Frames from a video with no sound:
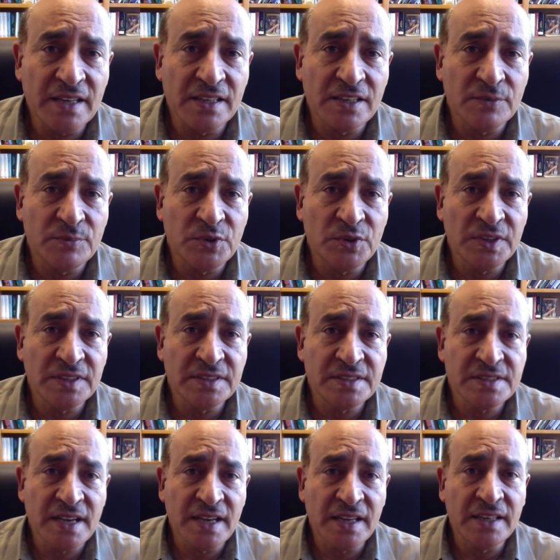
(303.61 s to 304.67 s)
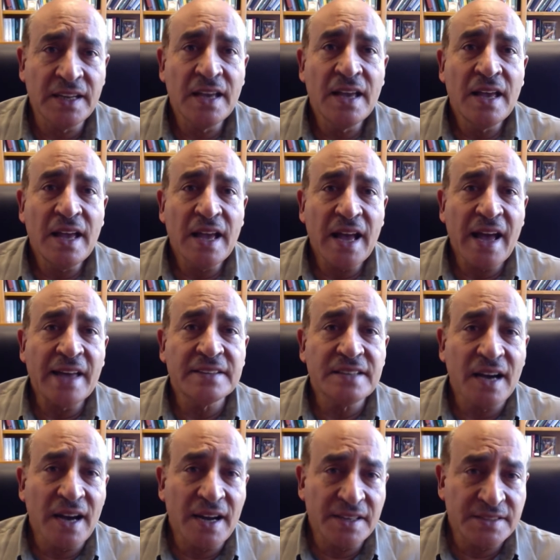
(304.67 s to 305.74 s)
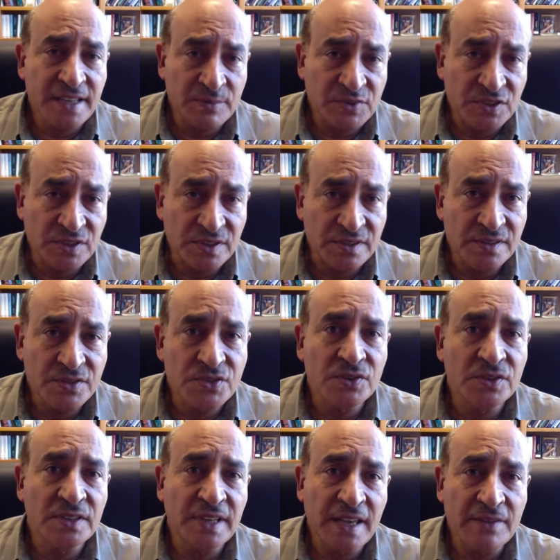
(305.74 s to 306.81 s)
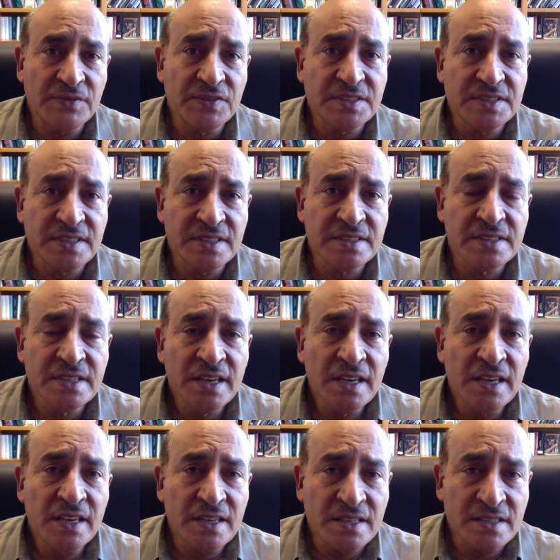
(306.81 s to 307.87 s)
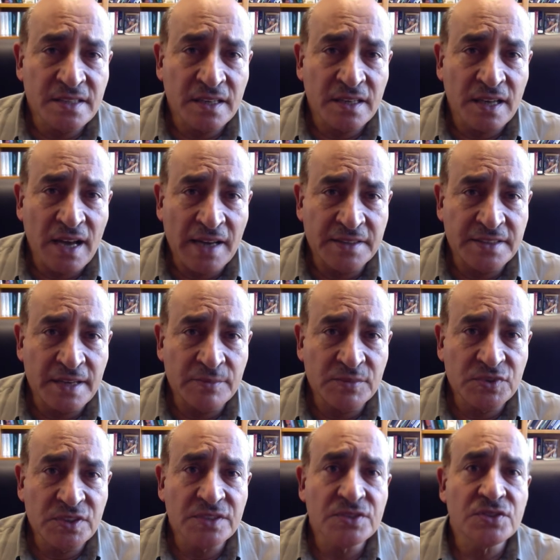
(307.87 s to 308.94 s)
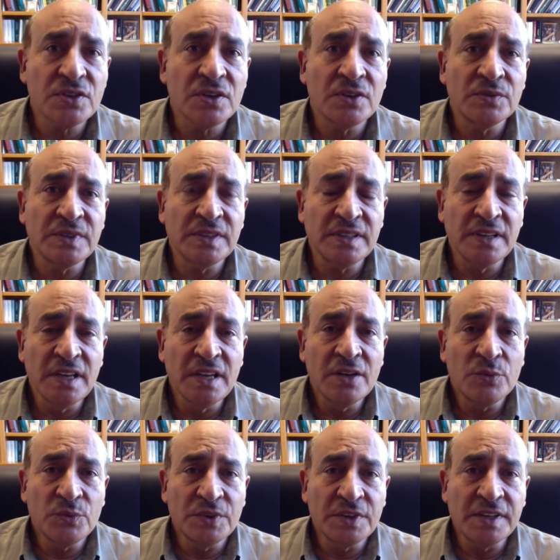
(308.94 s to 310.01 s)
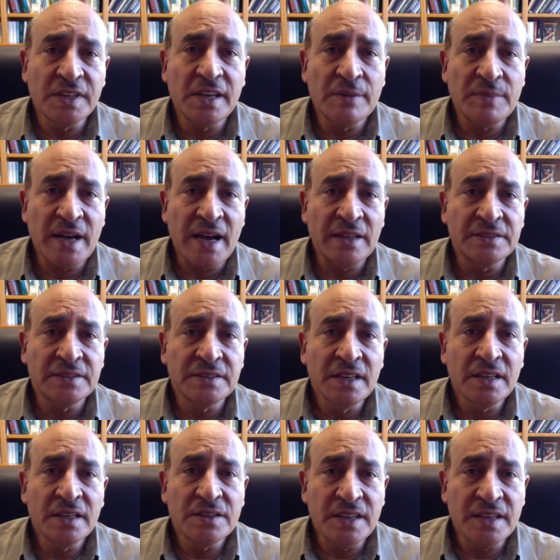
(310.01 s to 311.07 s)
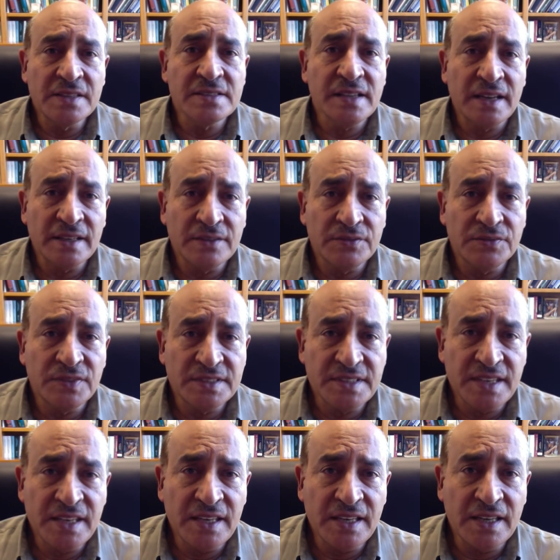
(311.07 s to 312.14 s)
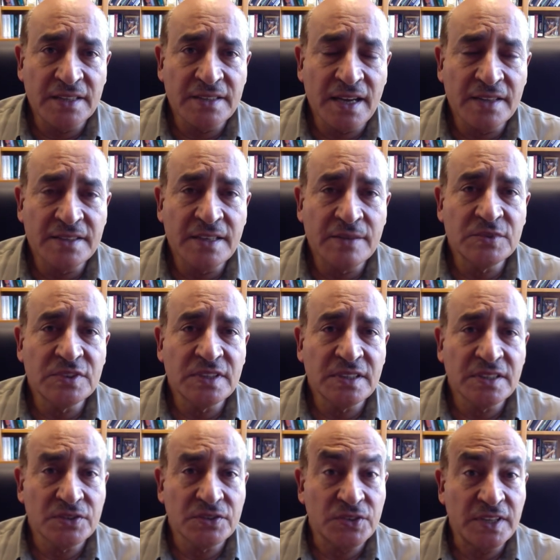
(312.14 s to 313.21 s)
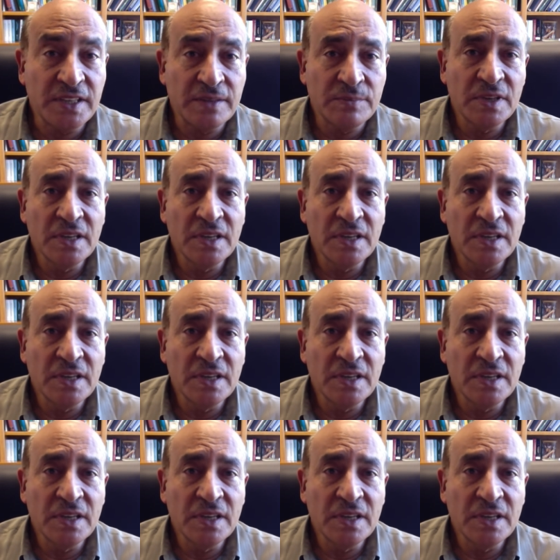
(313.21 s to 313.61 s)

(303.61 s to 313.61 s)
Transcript: component design at high temperature. So the emphasis is on high temperature. So we worry about things like fatigue at high temperature, creep